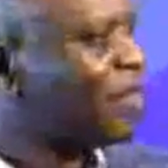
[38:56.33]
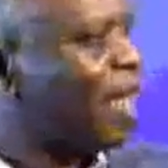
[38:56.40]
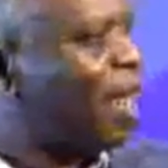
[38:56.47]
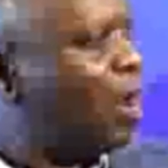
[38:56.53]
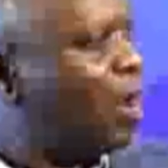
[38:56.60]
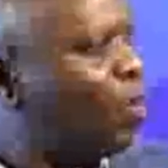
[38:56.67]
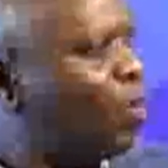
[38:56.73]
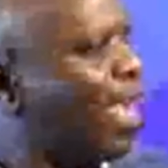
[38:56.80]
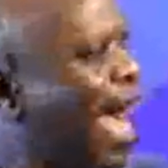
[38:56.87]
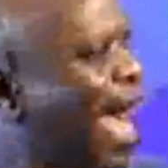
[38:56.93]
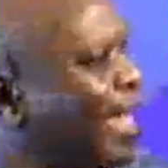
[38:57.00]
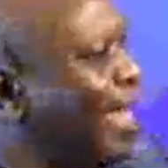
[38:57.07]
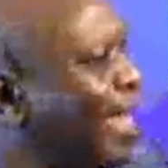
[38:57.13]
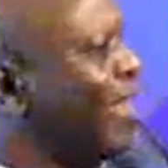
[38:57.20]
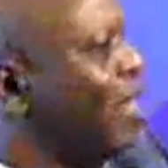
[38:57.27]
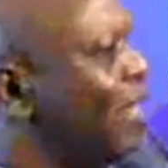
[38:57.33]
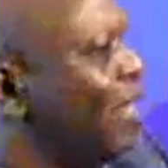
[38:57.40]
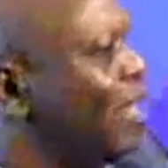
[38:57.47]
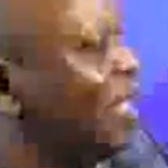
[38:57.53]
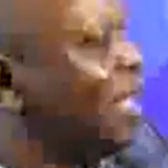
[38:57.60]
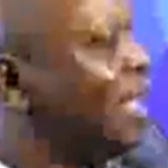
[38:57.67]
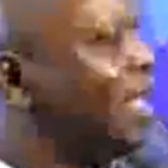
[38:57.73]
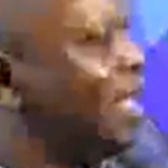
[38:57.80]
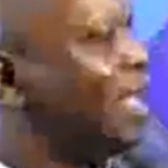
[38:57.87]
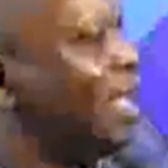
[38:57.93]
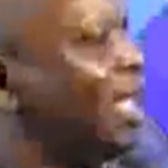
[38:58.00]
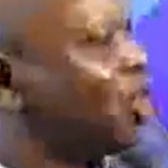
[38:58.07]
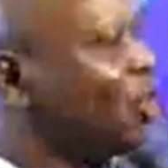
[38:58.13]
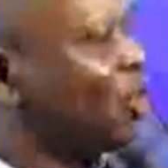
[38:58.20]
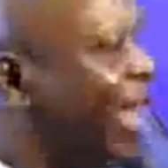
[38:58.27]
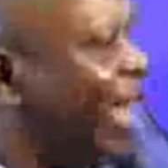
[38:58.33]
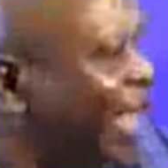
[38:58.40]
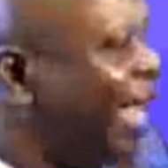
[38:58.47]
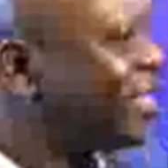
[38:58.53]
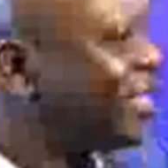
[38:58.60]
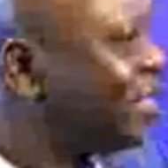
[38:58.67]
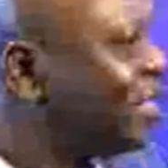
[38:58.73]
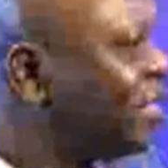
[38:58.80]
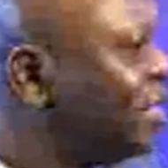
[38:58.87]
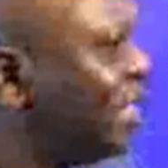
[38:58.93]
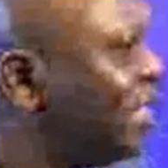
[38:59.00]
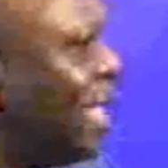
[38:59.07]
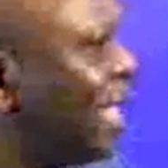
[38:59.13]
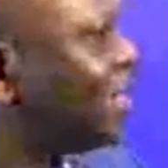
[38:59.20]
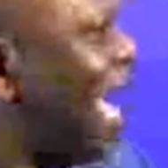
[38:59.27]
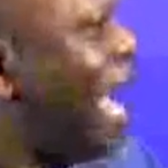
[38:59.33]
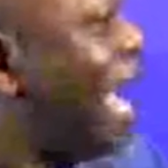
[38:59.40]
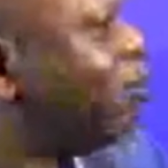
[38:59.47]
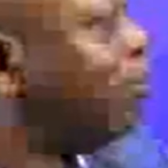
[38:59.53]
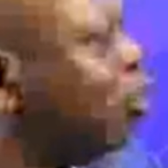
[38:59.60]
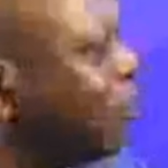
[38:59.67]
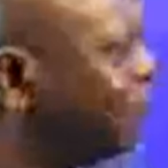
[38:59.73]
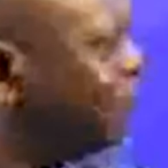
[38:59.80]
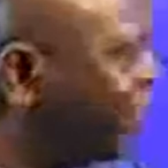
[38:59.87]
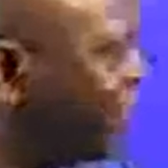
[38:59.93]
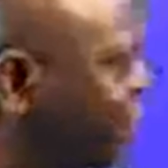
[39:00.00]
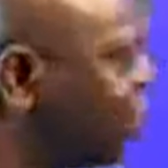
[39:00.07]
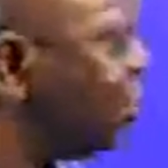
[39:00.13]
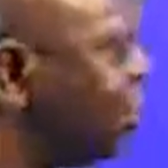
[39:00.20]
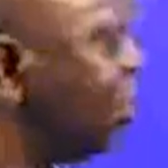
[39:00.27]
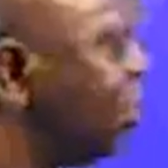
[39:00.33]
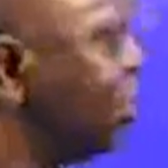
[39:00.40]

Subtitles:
we had a toilet that I put fridge.